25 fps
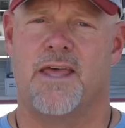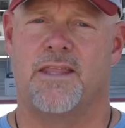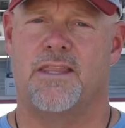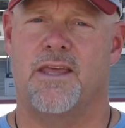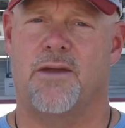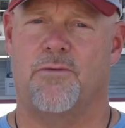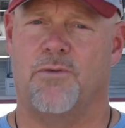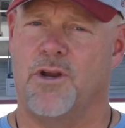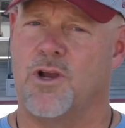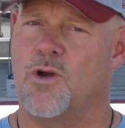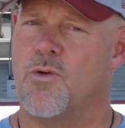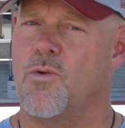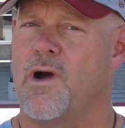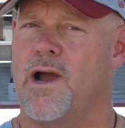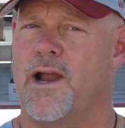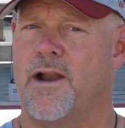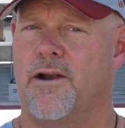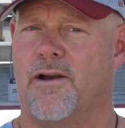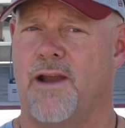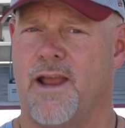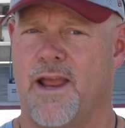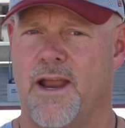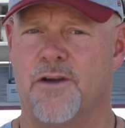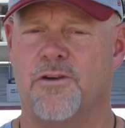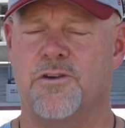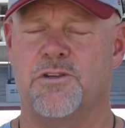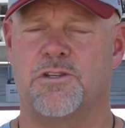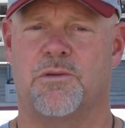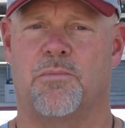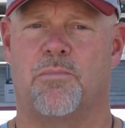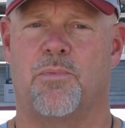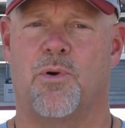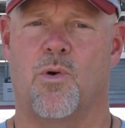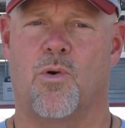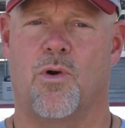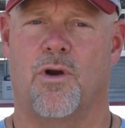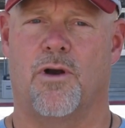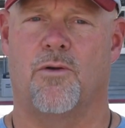that require air
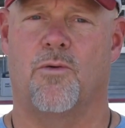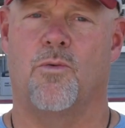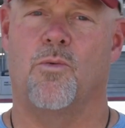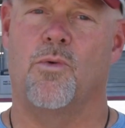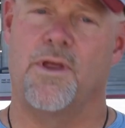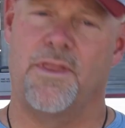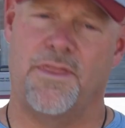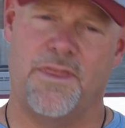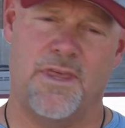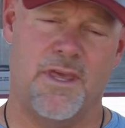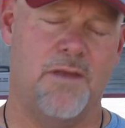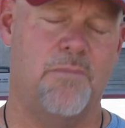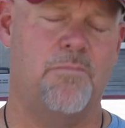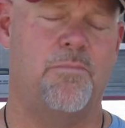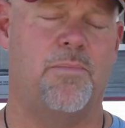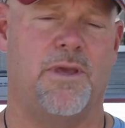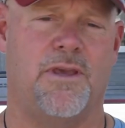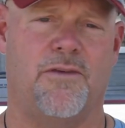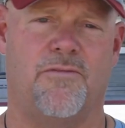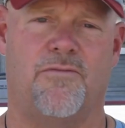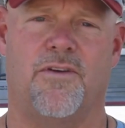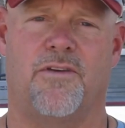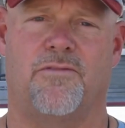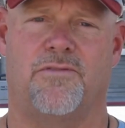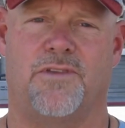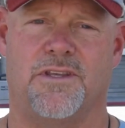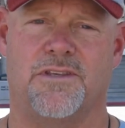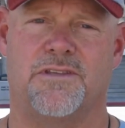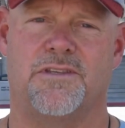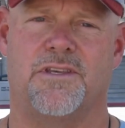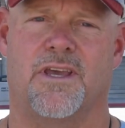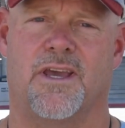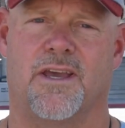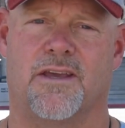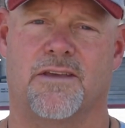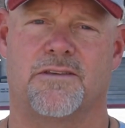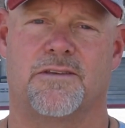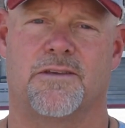support within
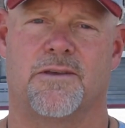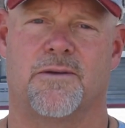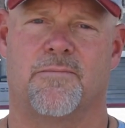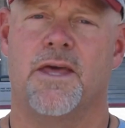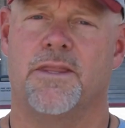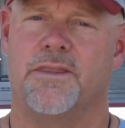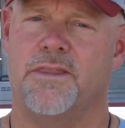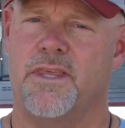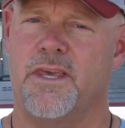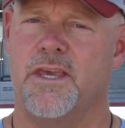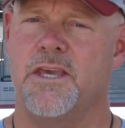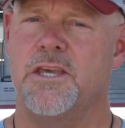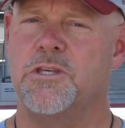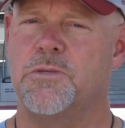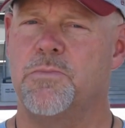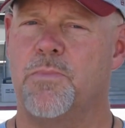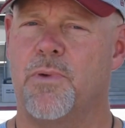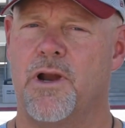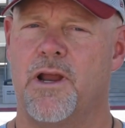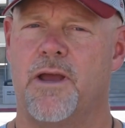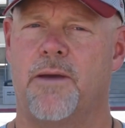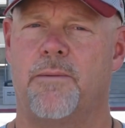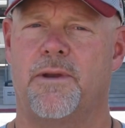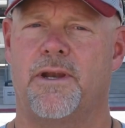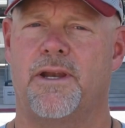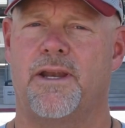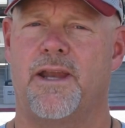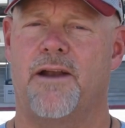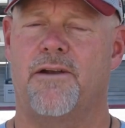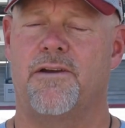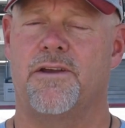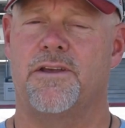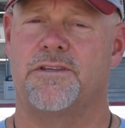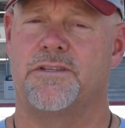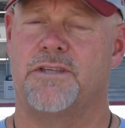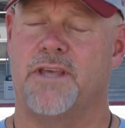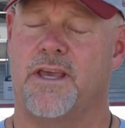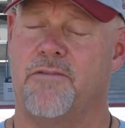P-56. These prohibited
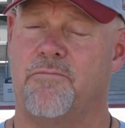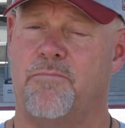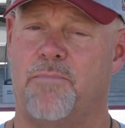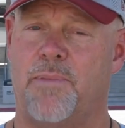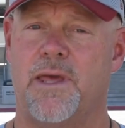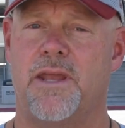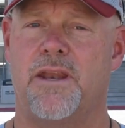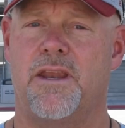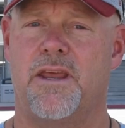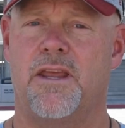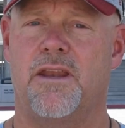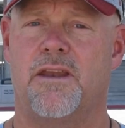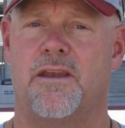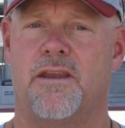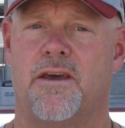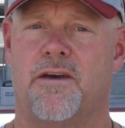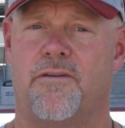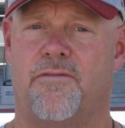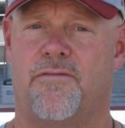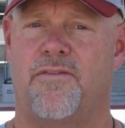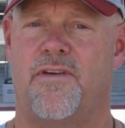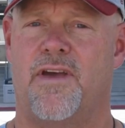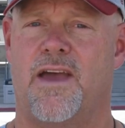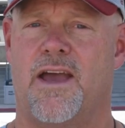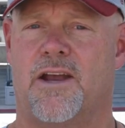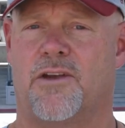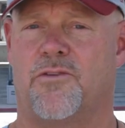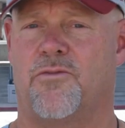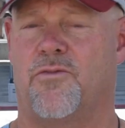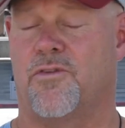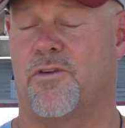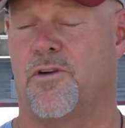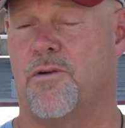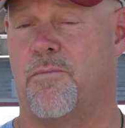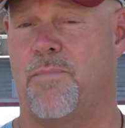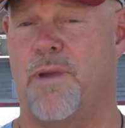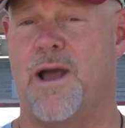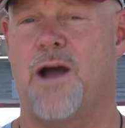areas have been in effect
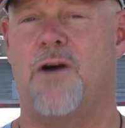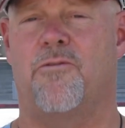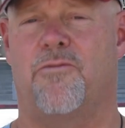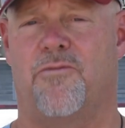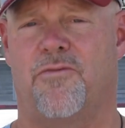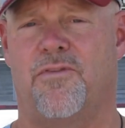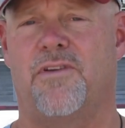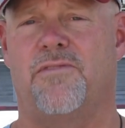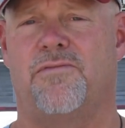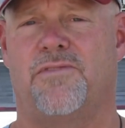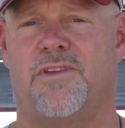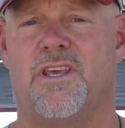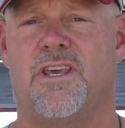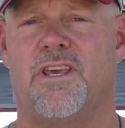for about 50